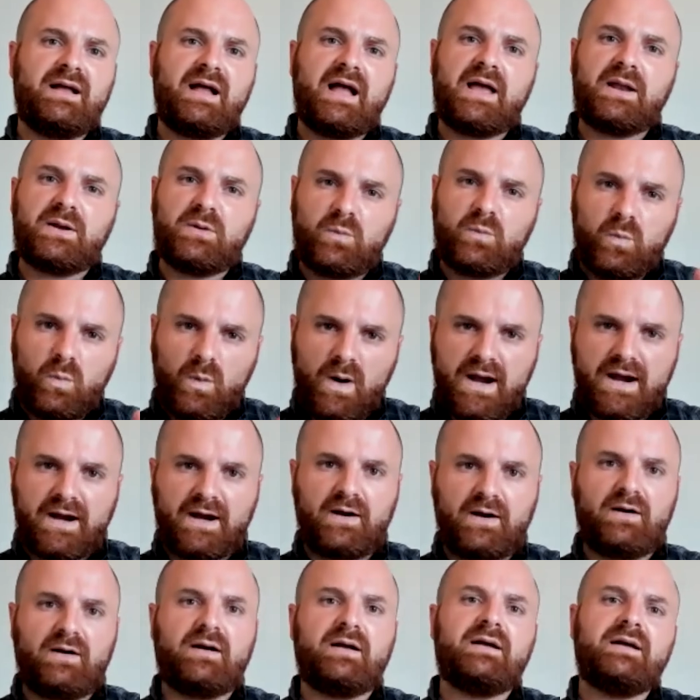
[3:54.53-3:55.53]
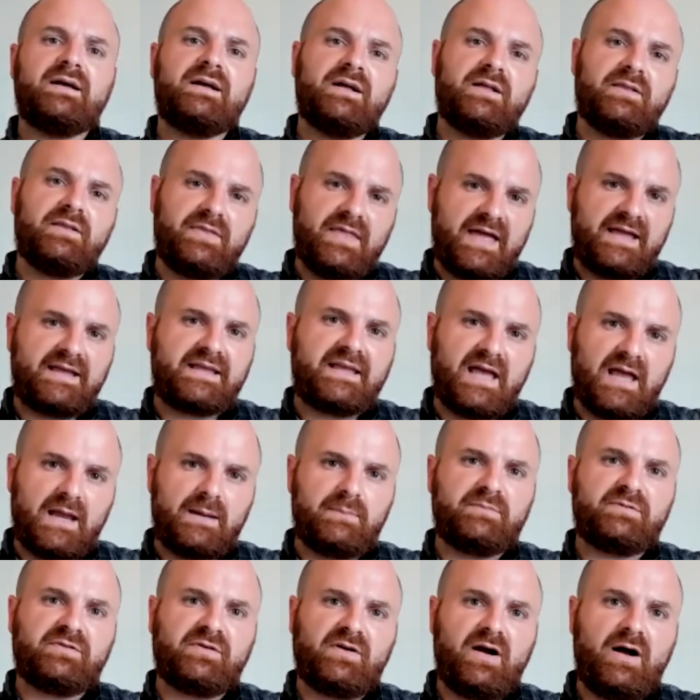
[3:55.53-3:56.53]
and where they
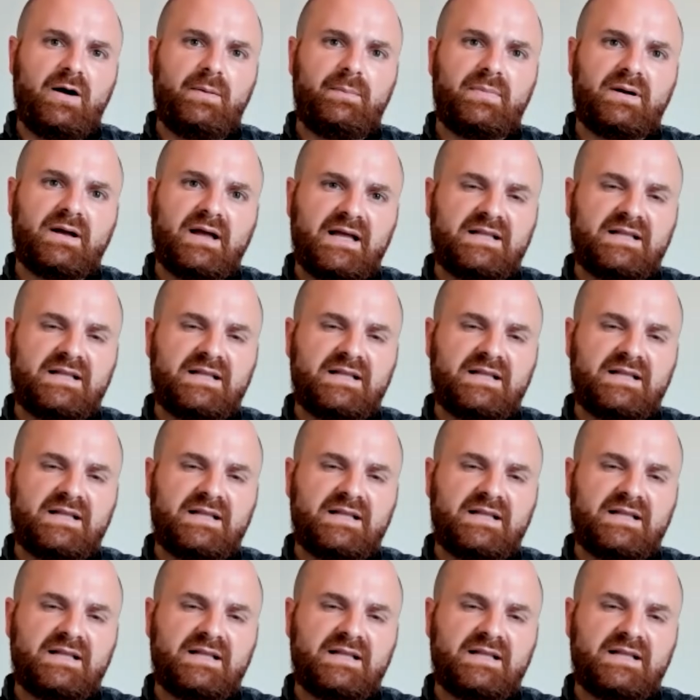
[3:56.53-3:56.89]
came from.